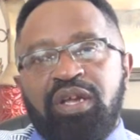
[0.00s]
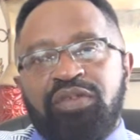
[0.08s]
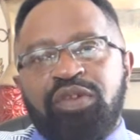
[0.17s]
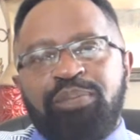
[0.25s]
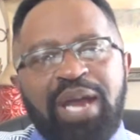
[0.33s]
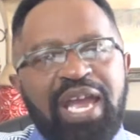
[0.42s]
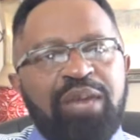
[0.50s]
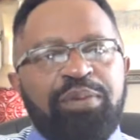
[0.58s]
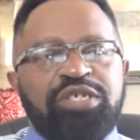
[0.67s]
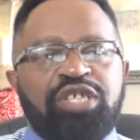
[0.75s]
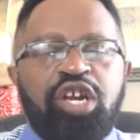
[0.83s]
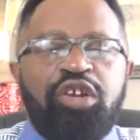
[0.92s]
The
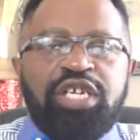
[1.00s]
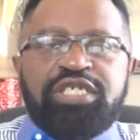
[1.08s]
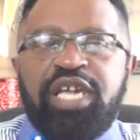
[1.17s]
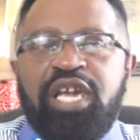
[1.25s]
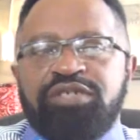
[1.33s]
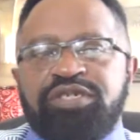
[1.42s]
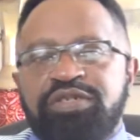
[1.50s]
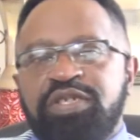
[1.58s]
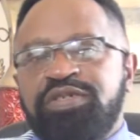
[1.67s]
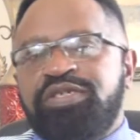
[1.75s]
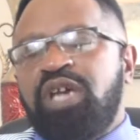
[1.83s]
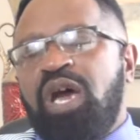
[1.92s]
Bible clearly tells us
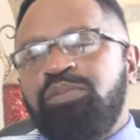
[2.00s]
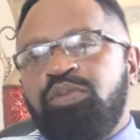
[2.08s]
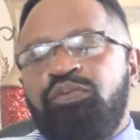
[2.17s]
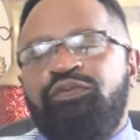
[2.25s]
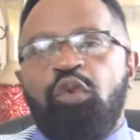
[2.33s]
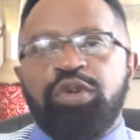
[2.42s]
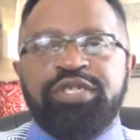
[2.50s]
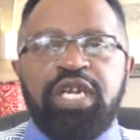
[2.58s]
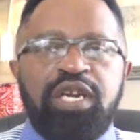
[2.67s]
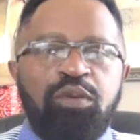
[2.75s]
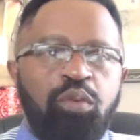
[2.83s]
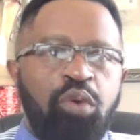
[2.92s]
in Psalm
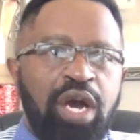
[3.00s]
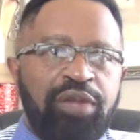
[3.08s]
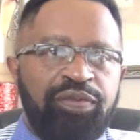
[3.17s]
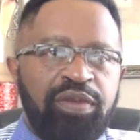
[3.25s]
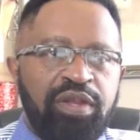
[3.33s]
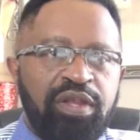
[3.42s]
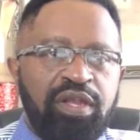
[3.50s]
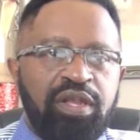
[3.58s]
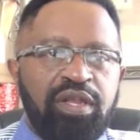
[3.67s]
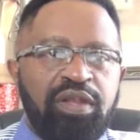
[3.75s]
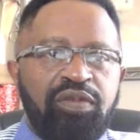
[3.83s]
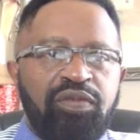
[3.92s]
14:1,
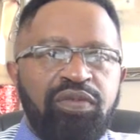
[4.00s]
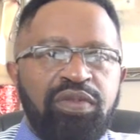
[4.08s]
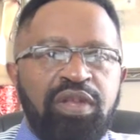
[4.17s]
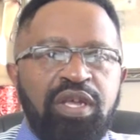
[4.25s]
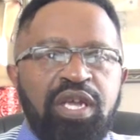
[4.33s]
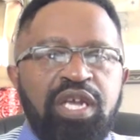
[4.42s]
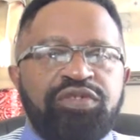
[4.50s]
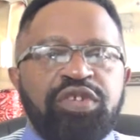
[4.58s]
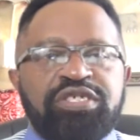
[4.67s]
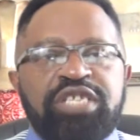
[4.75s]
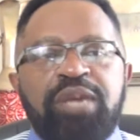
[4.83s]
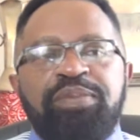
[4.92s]
it's a
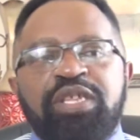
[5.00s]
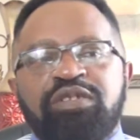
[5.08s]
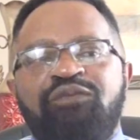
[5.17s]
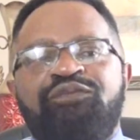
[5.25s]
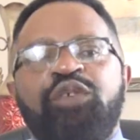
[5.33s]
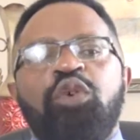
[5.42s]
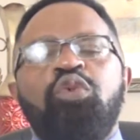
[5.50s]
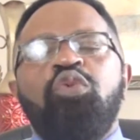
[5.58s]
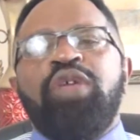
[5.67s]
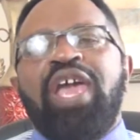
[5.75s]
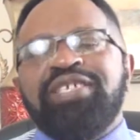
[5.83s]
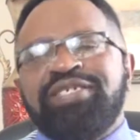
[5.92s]
statement that the
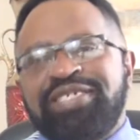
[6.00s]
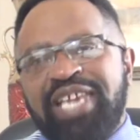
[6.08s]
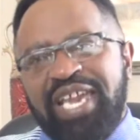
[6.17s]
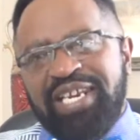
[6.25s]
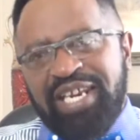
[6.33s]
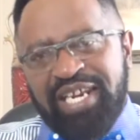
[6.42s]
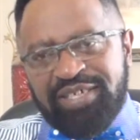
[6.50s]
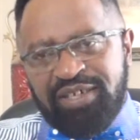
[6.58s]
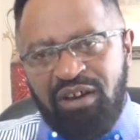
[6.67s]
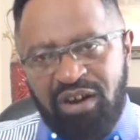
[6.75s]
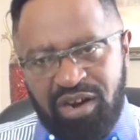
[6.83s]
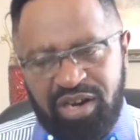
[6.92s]
fool has said in his
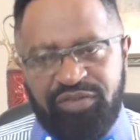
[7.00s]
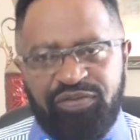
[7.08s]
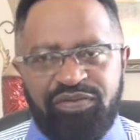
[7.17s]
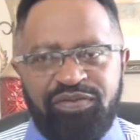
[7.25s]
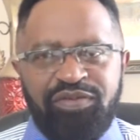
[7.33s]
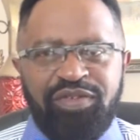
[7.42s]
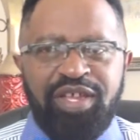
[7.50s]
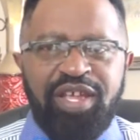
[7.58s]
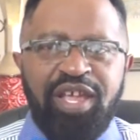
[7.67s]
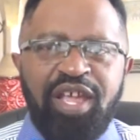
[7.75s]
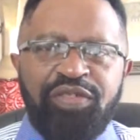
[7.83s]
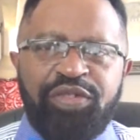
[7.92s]
heart
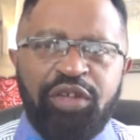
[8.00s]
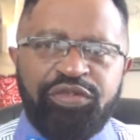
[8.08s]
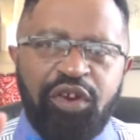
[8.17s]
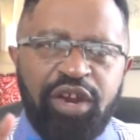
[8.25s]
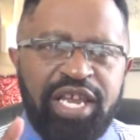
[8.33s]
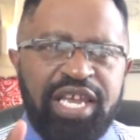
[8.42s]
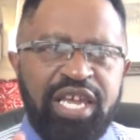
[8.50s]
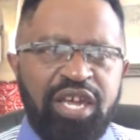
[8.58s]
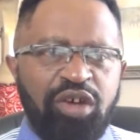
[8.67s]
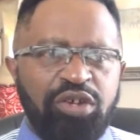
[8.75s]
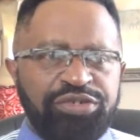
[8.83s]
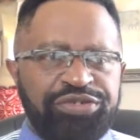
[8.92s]
that there
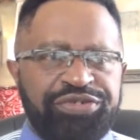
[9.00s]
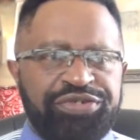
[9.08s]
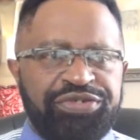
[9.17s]
is